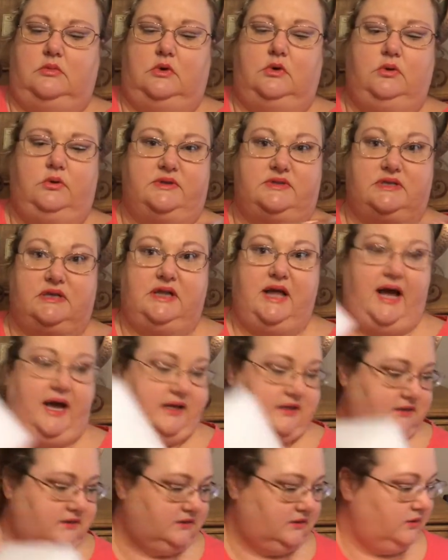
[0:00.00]
Oh, it's
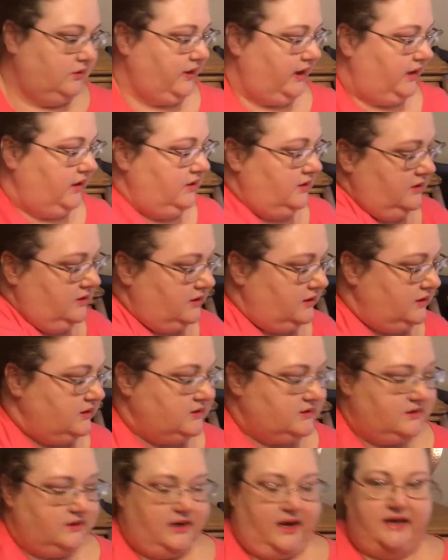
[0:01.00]
glass. Okay,
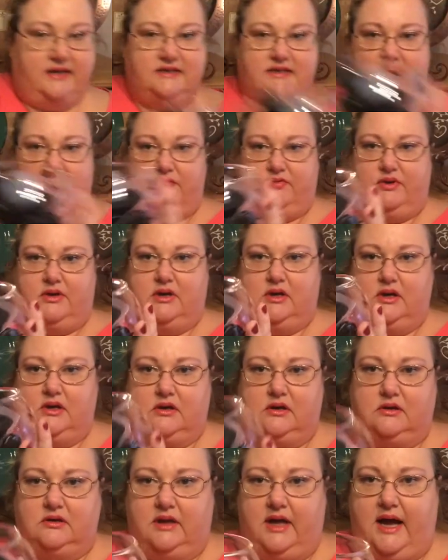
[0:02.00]
it's a nice heavy
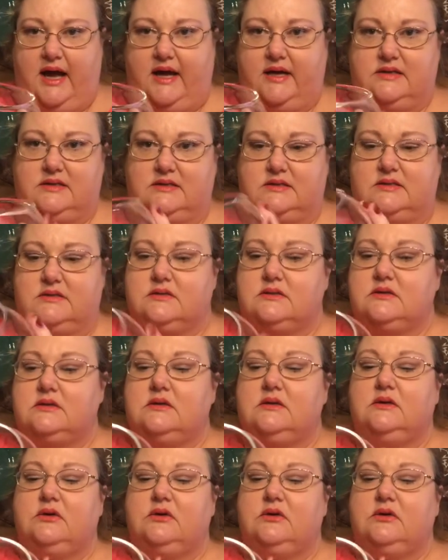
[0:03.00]
glass